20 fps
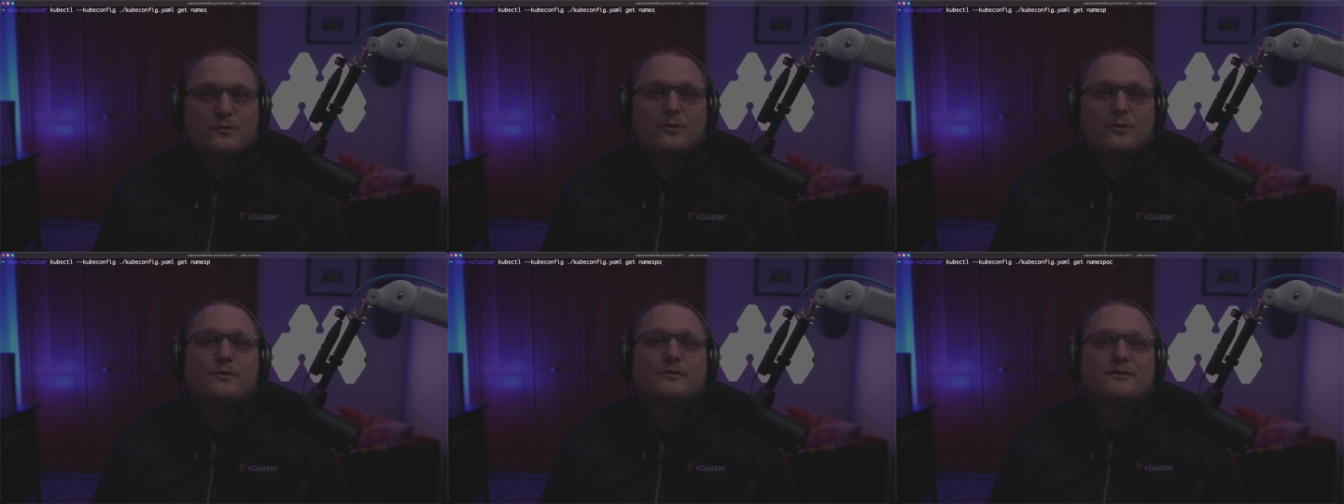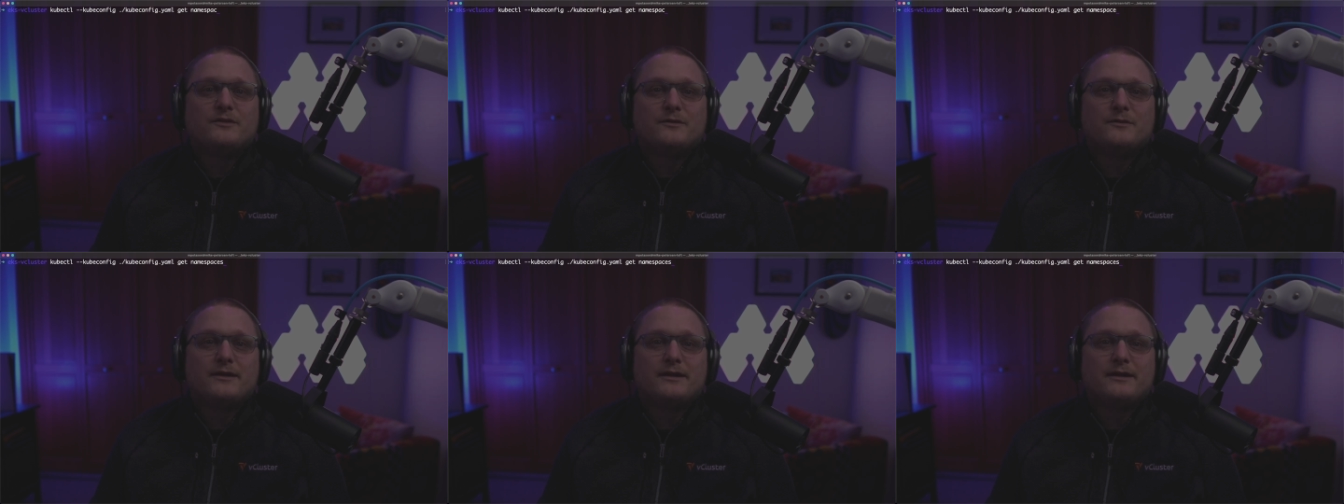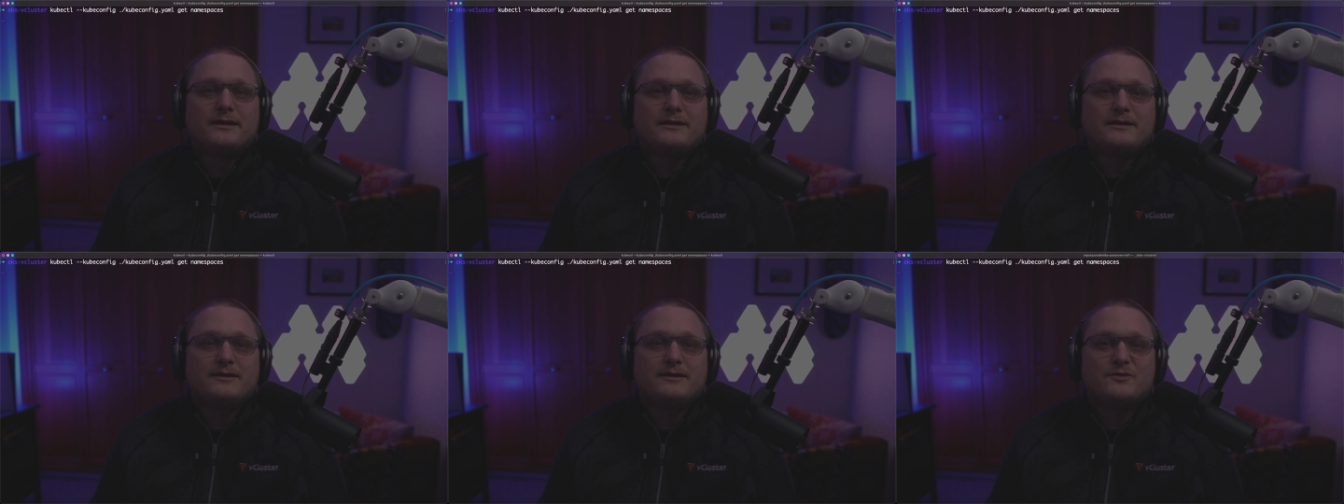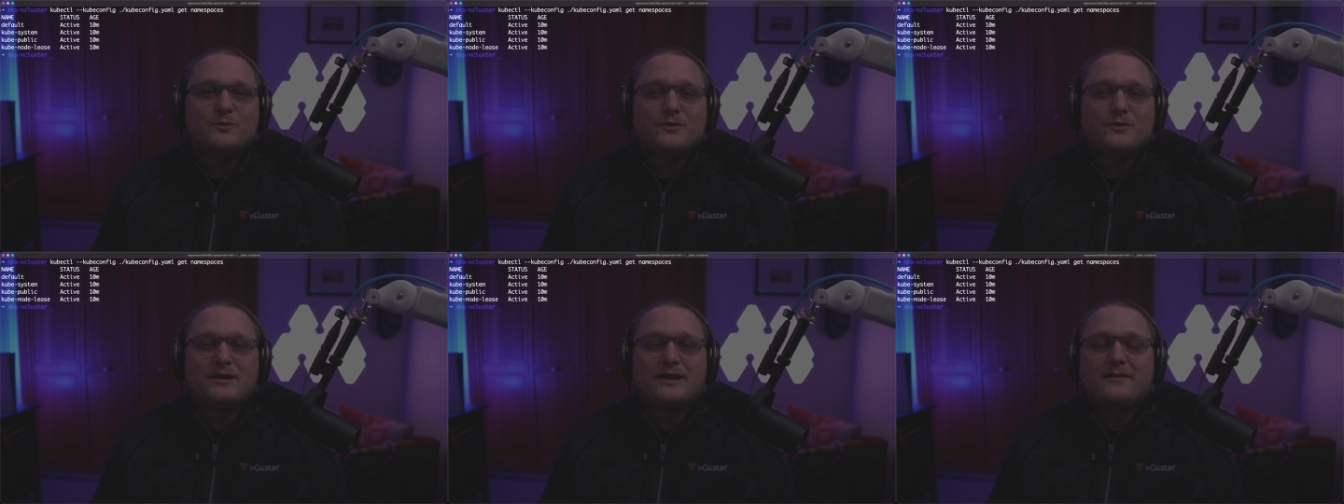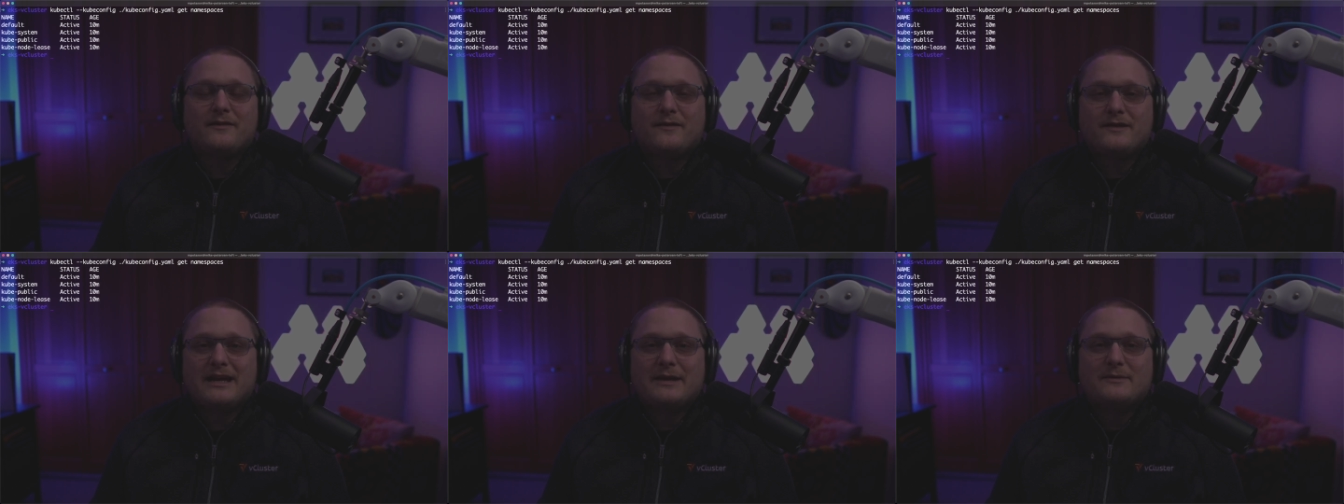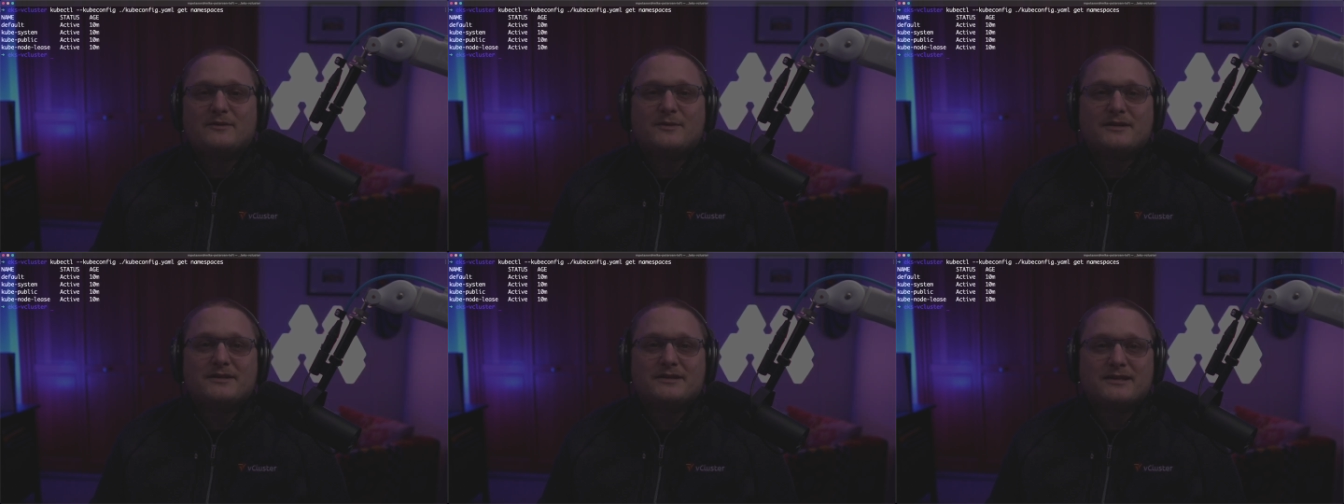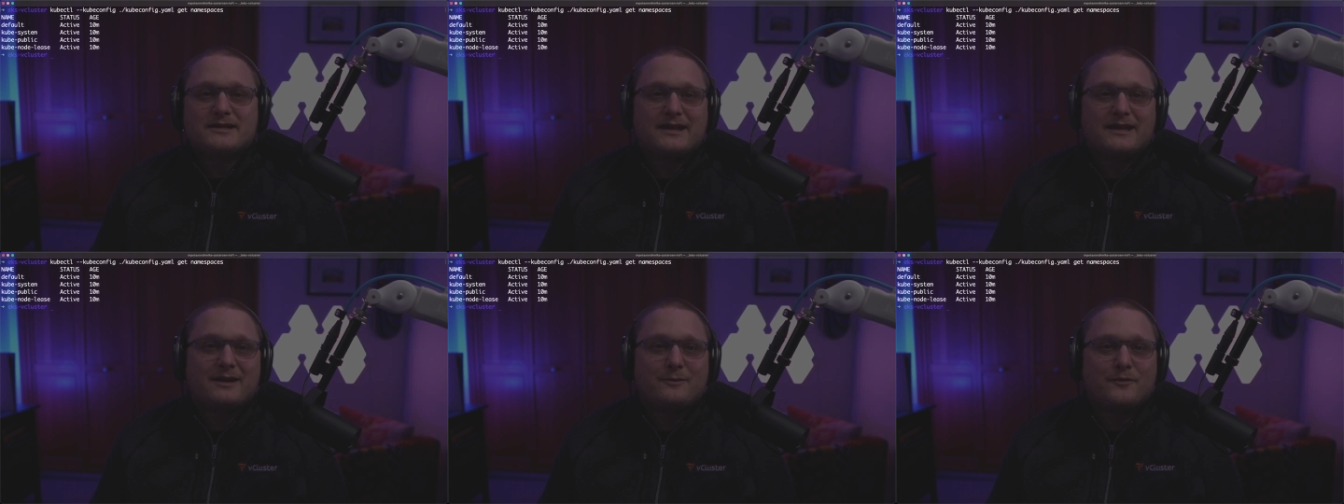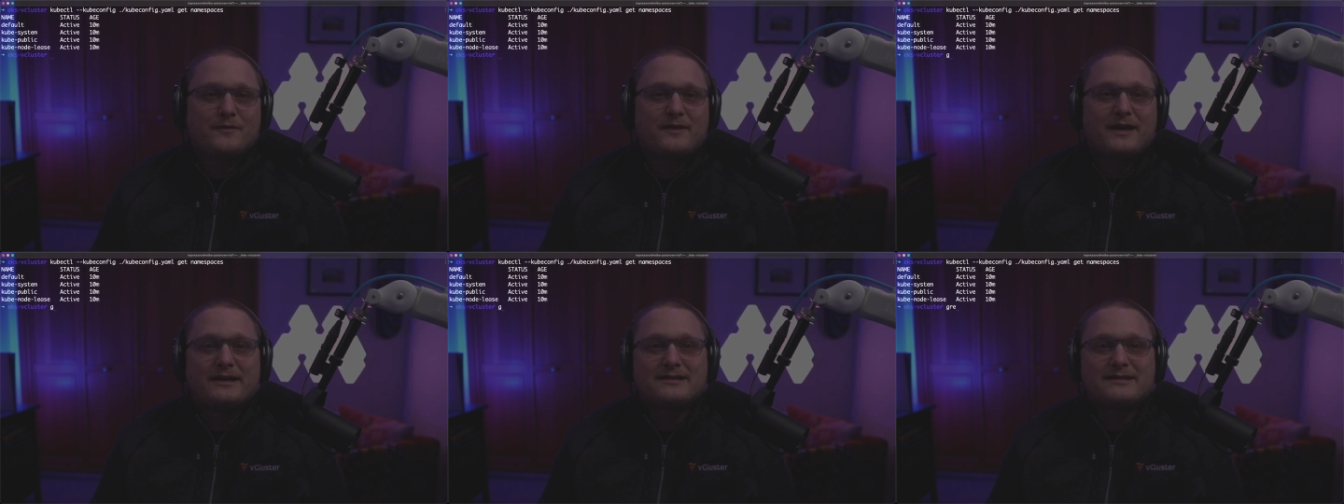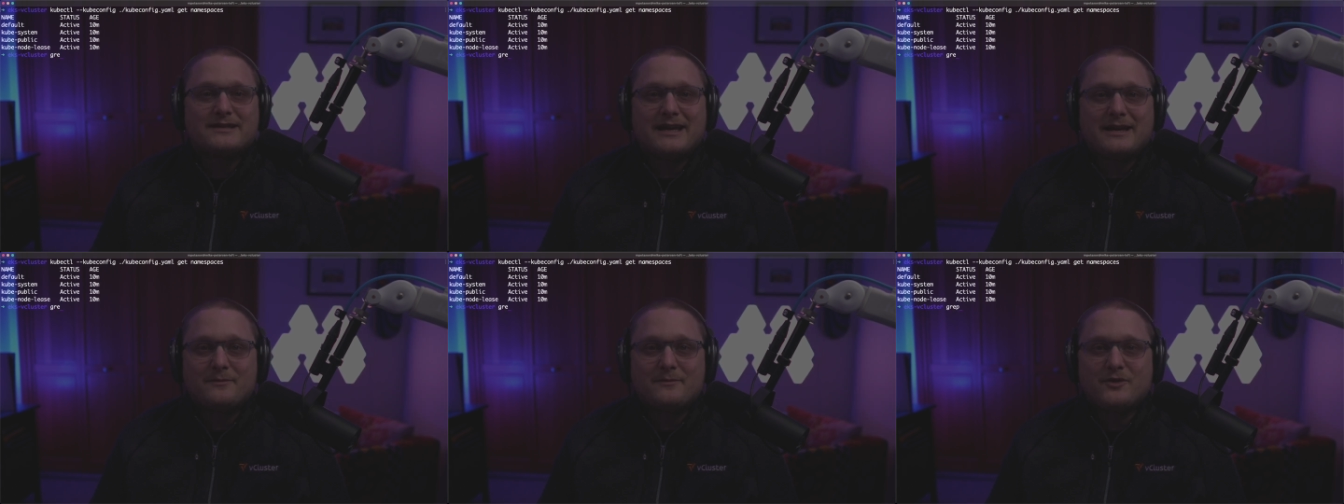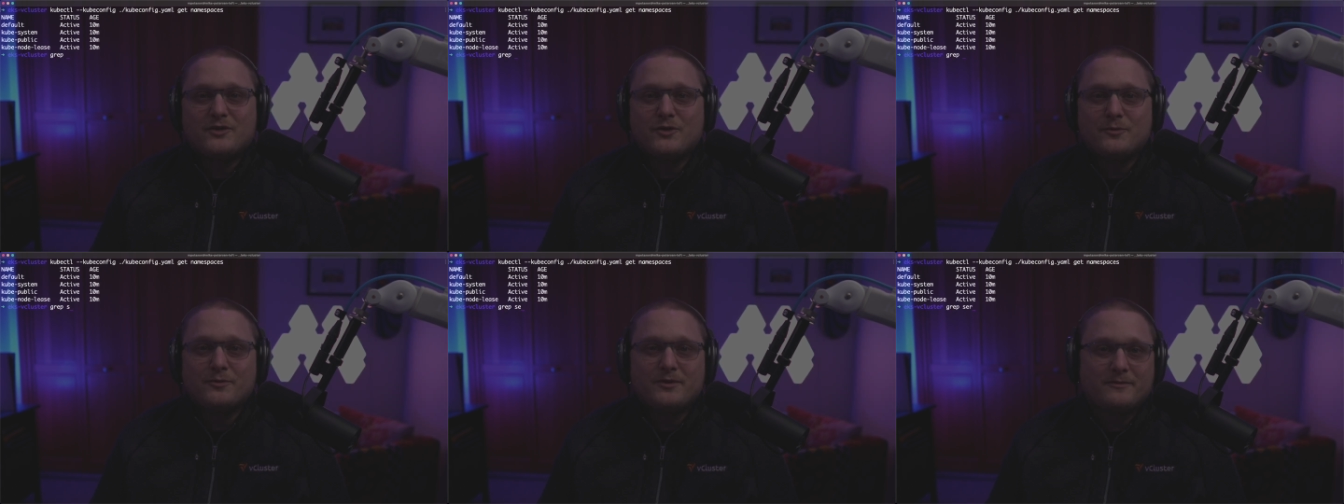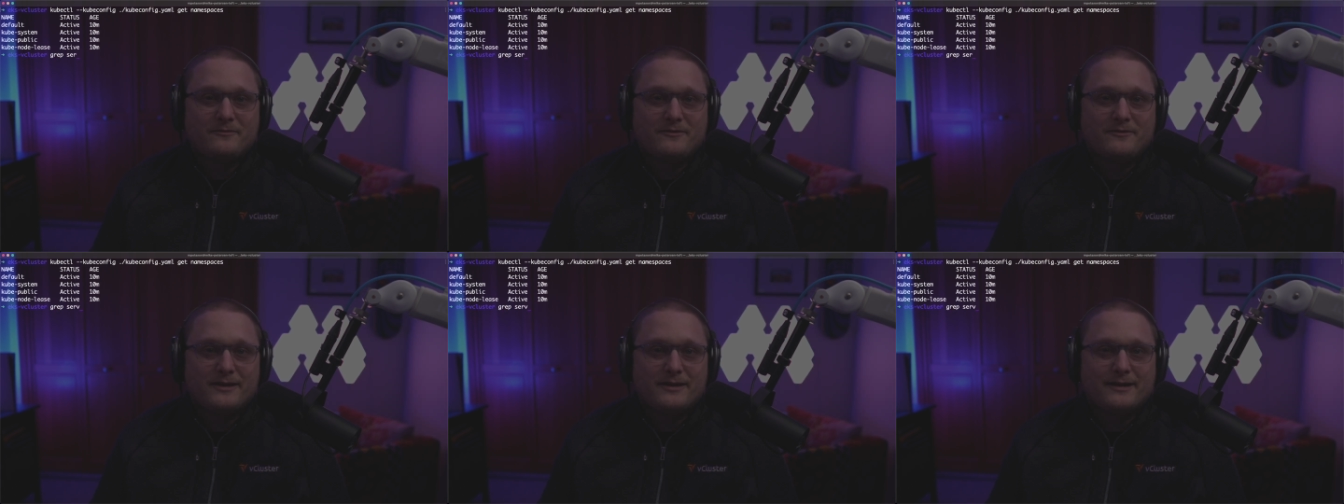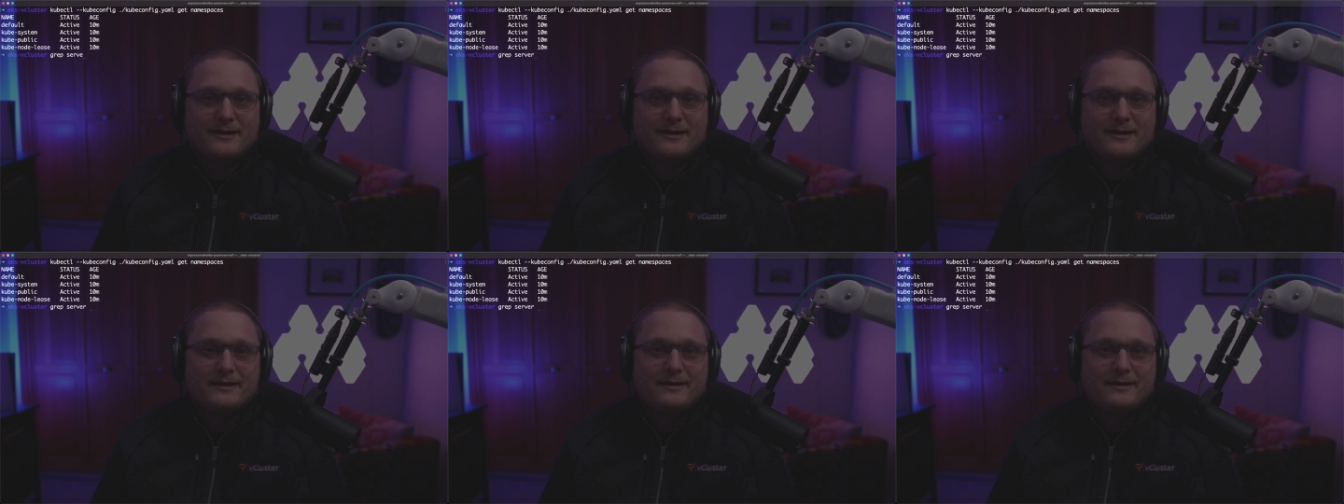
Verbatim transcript: What we'll do is we'll get the namespaces again with that same kube config.